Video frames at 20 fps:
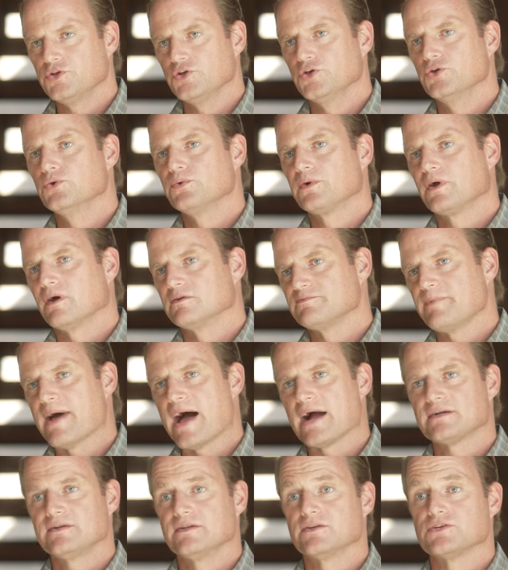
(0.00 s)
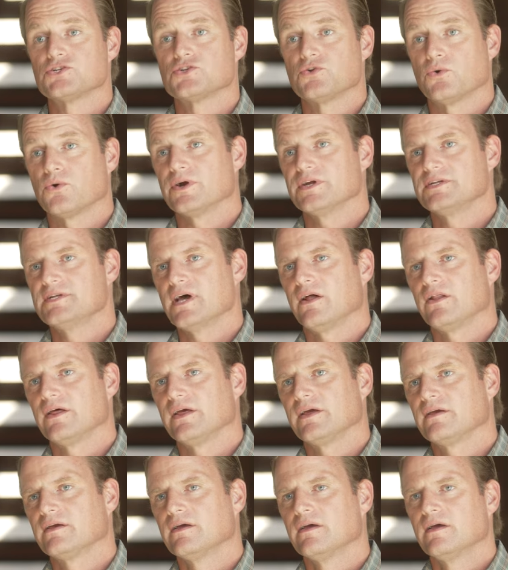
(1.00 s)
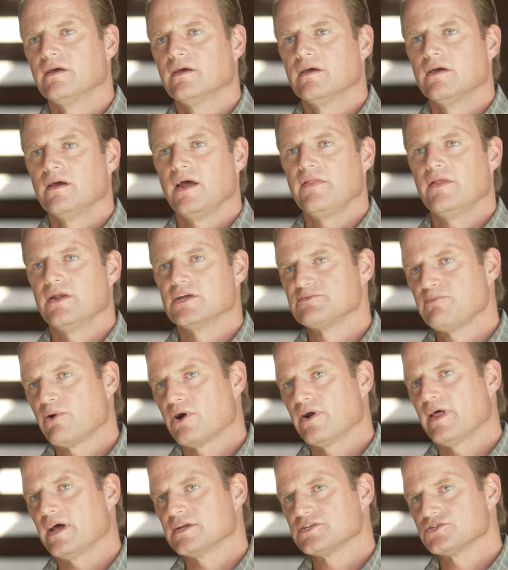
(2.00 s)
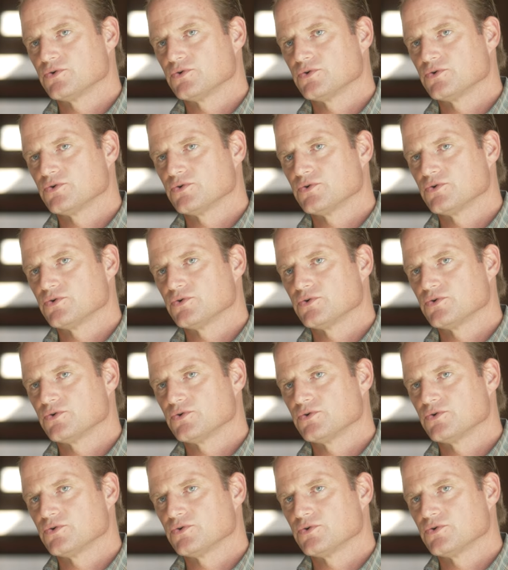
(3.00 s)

do comes back to the storytelling. And then as part of that